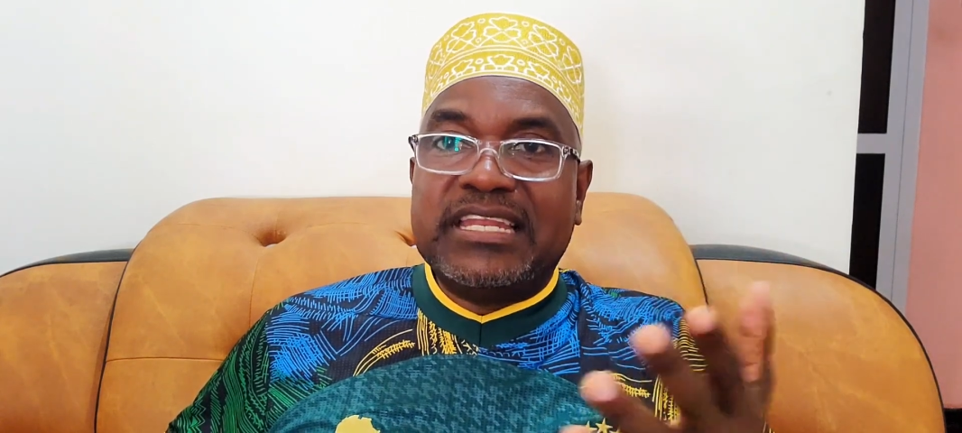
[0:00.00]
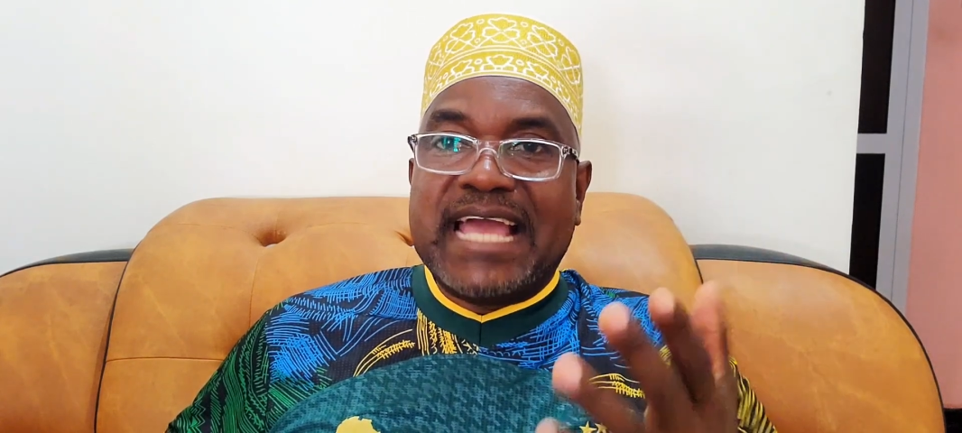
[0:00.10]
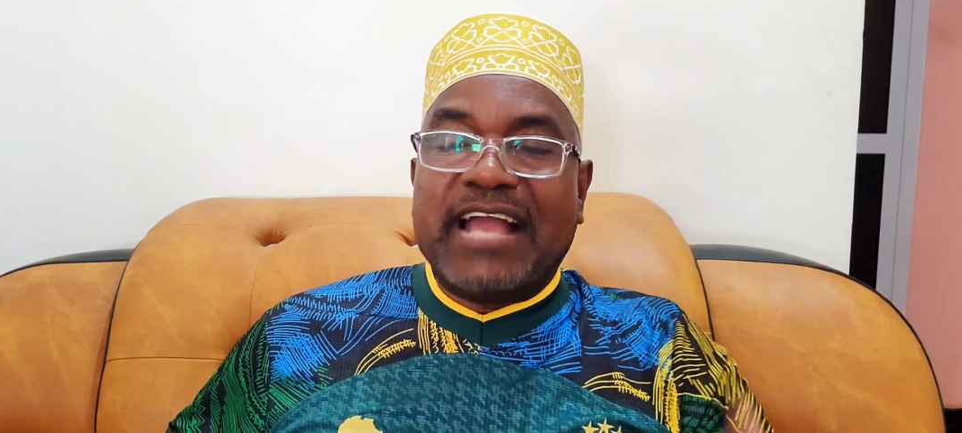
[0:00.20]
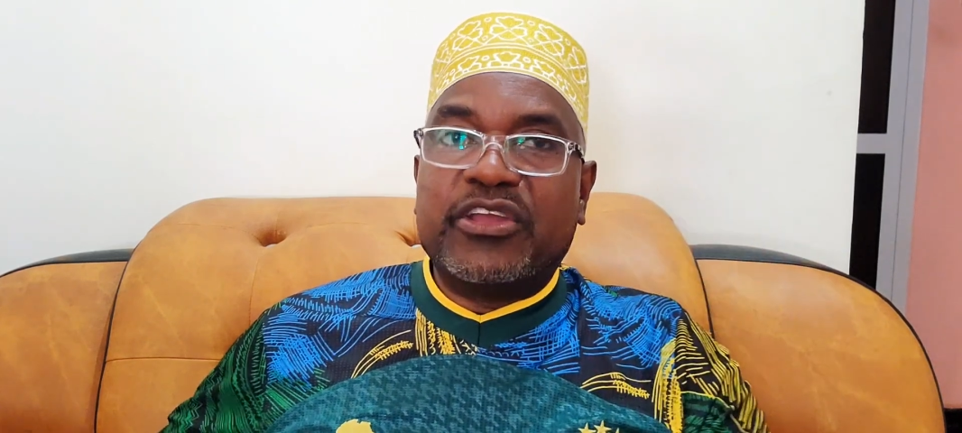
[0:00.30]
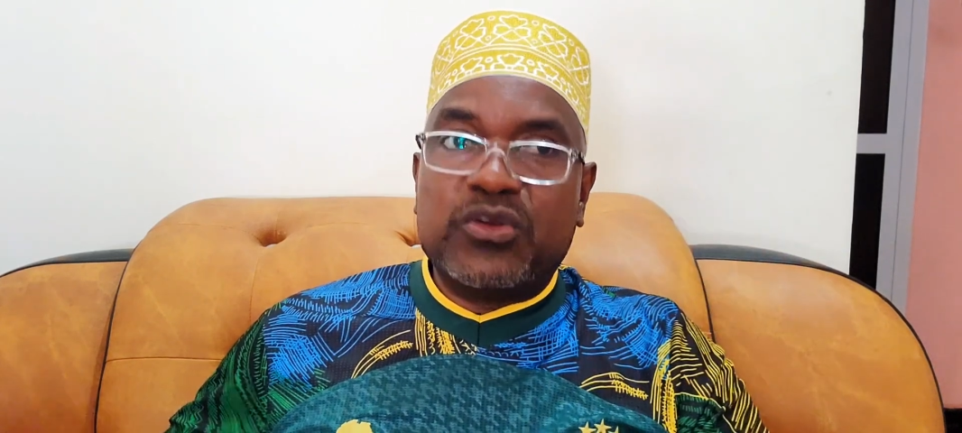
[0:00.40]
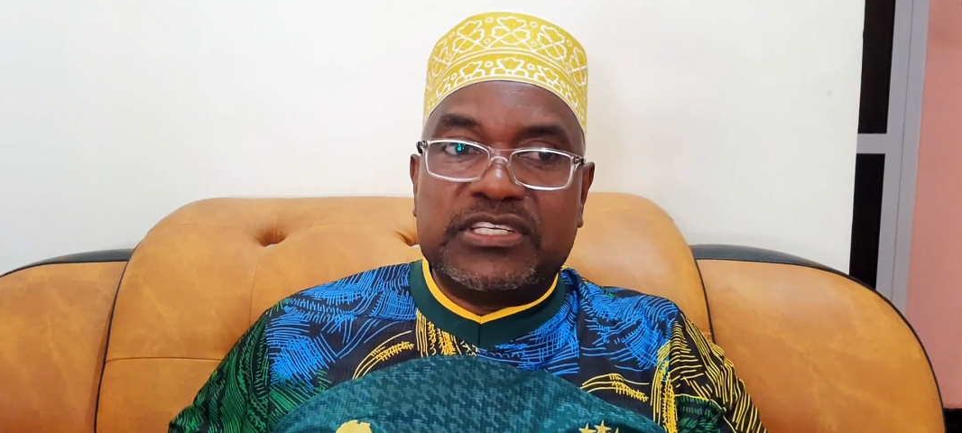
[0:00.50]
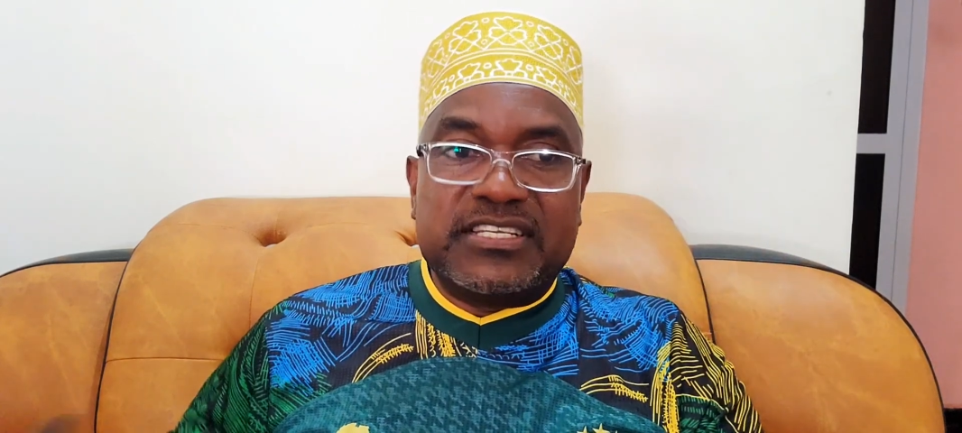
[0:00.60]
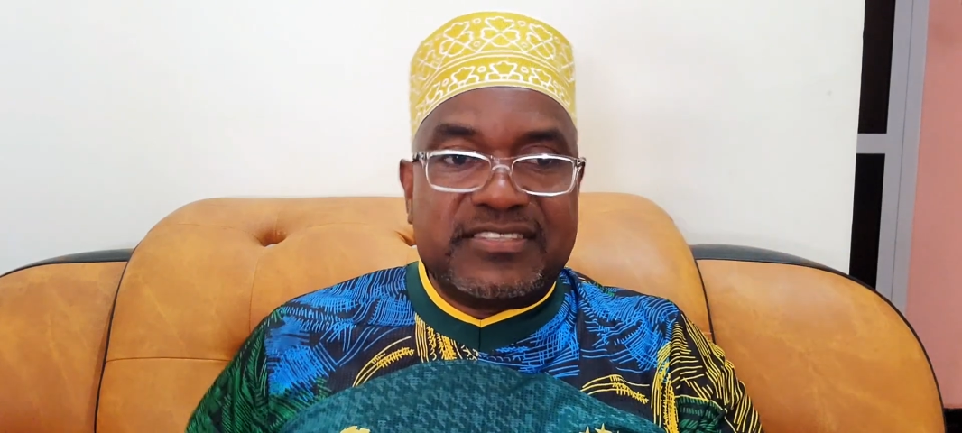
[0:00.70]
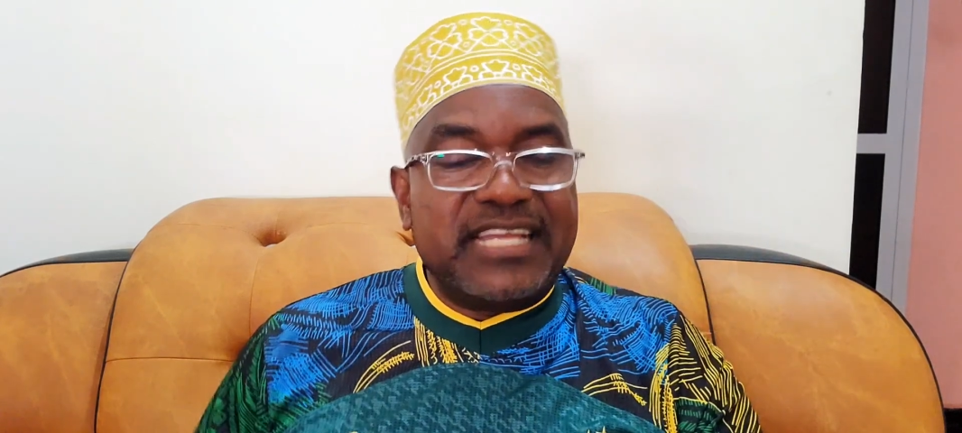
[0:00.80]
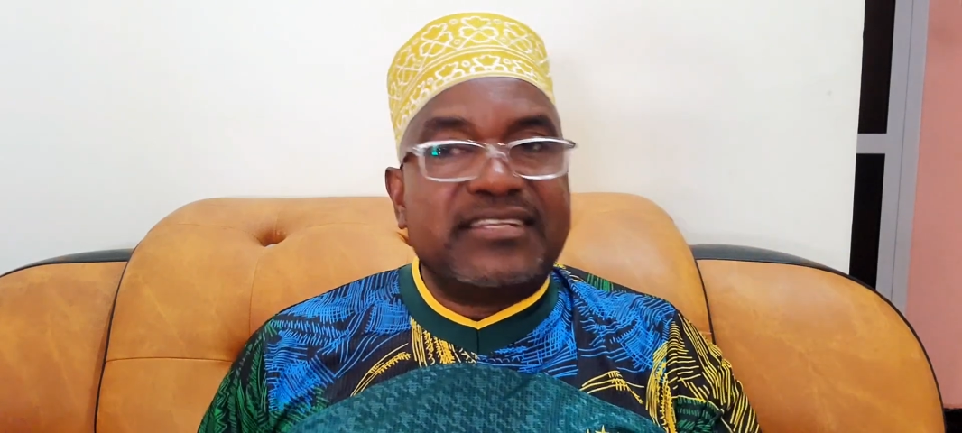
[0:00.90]
the agriculture
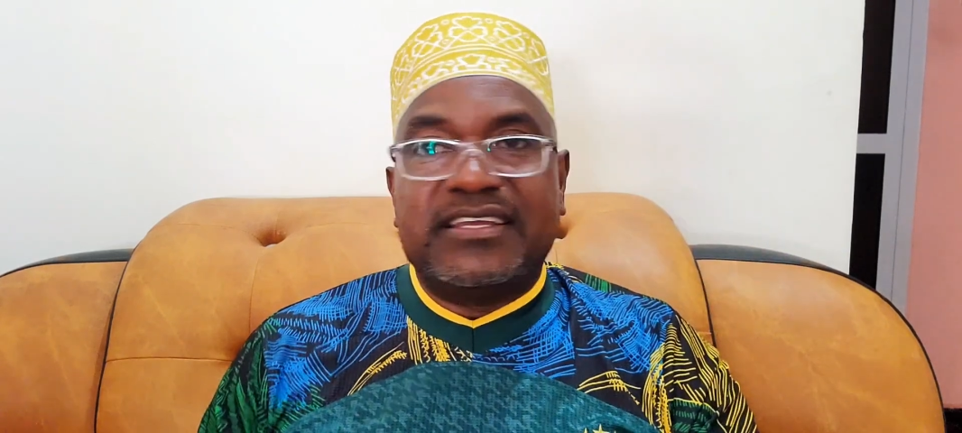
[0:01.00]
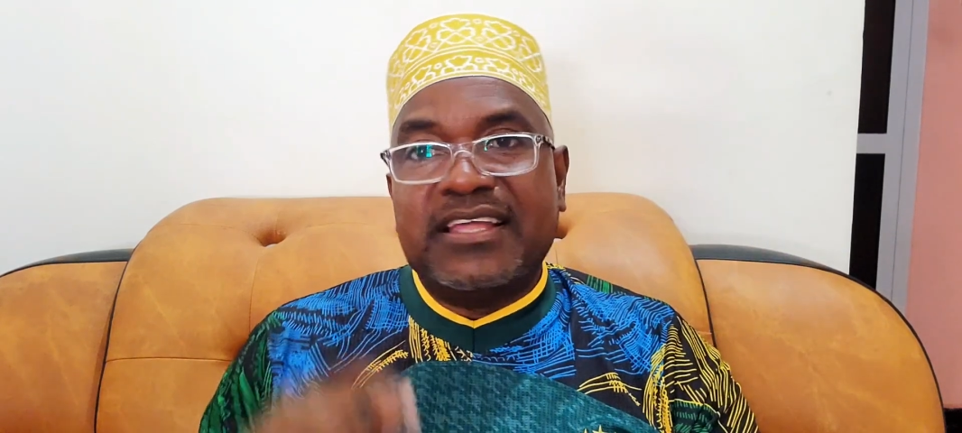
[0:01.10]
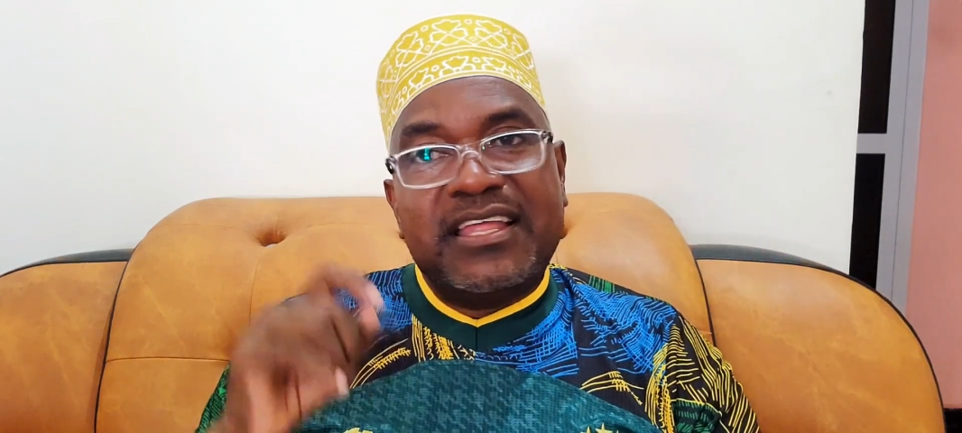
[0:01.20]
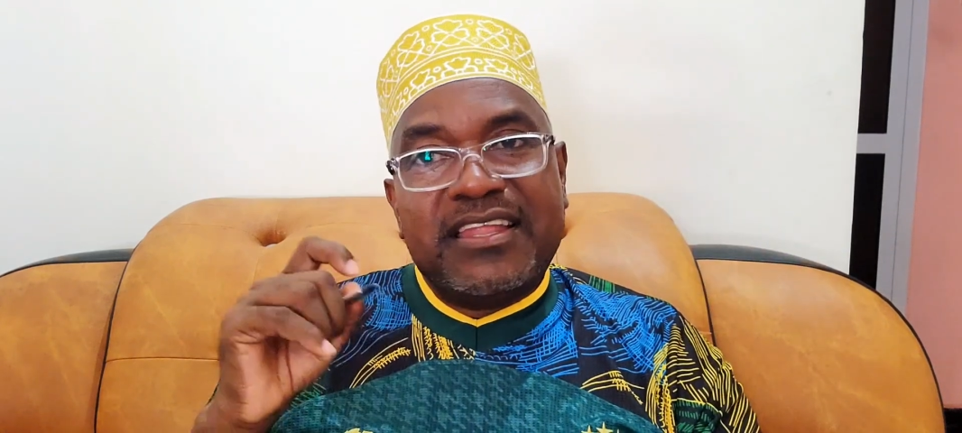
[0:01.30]
sector.